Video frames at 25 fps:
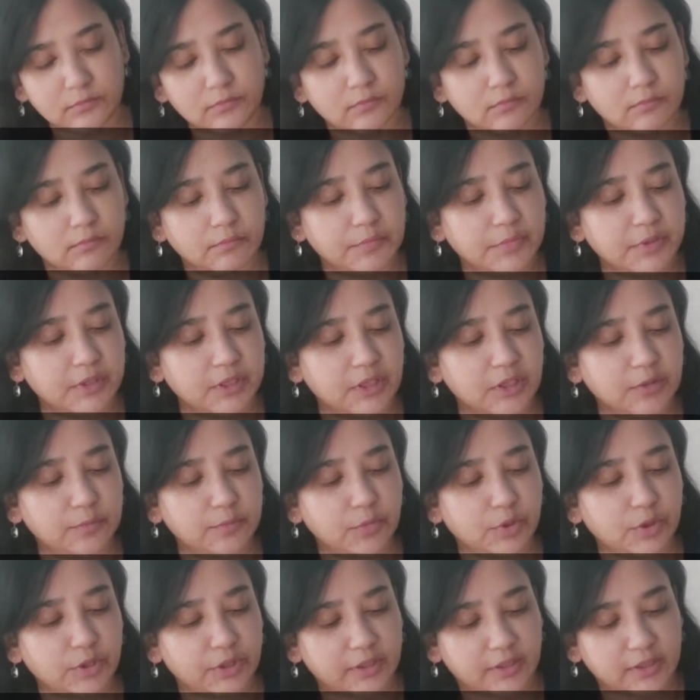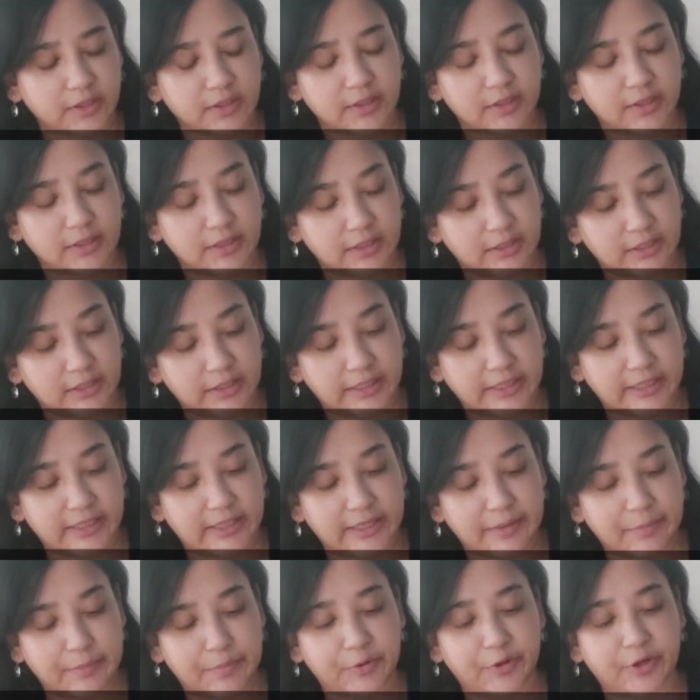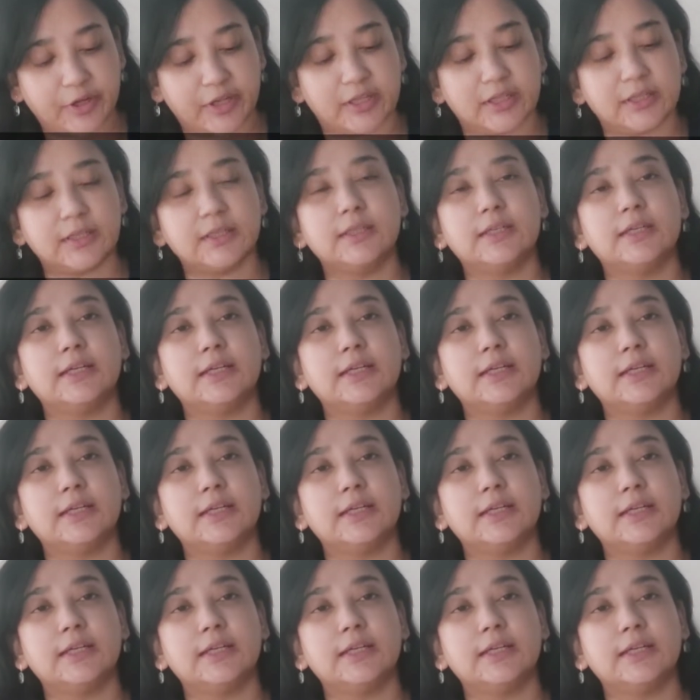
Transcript: Bergamot Calabria.